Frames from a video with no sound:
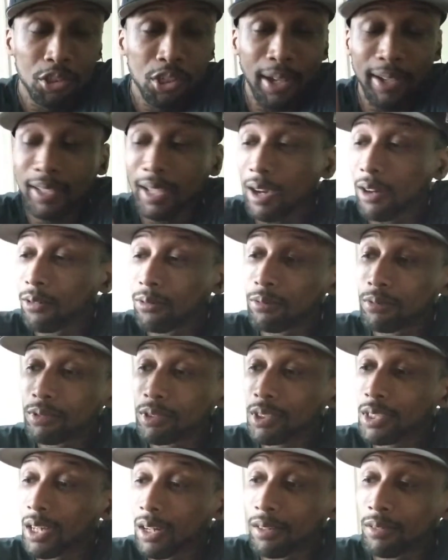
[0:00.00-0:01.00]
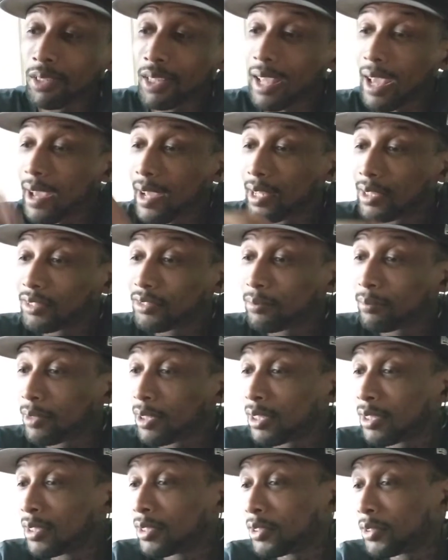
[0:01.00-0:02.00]
check out Young Kaz,
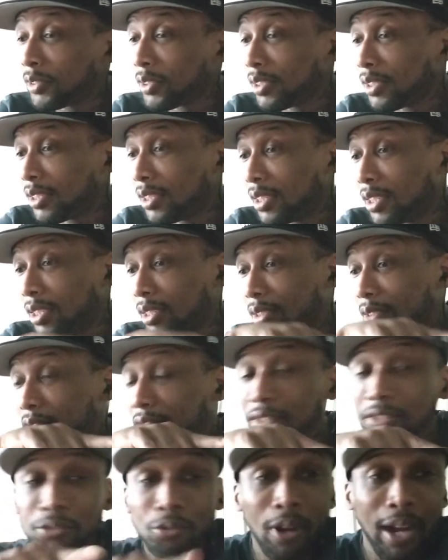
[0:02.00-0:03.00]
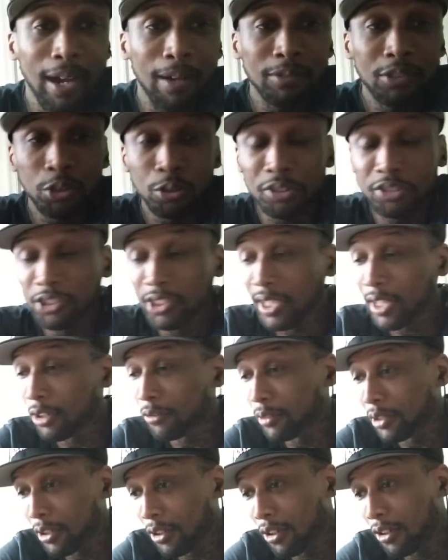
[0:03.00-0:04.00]
man. Subscribe to his
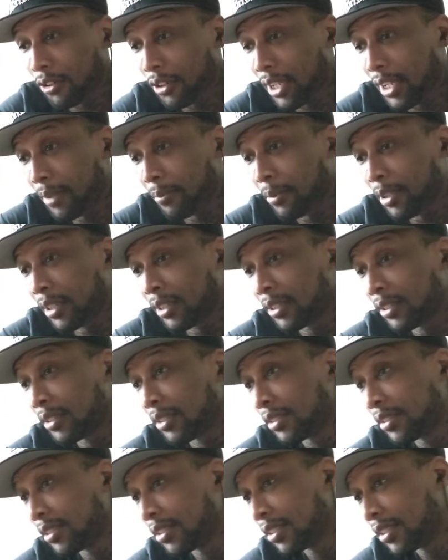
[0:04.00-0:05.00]
channel and all that, man.